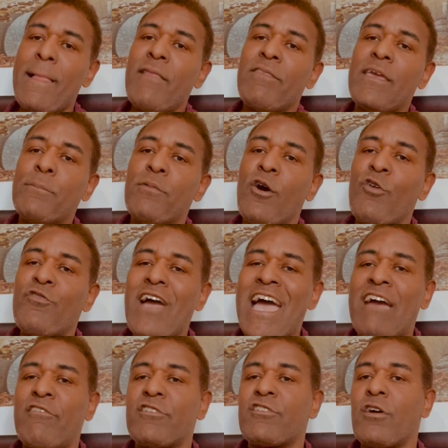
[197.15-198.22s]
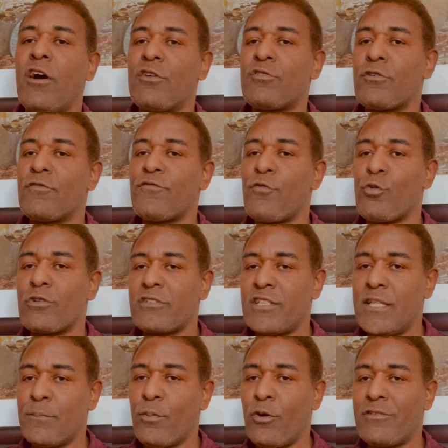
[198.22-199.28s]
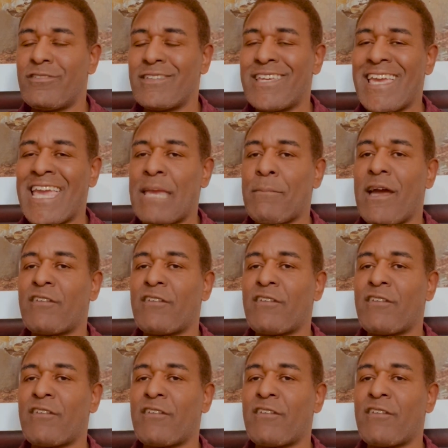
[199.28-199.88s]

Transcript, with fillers: They both average 114 points a game.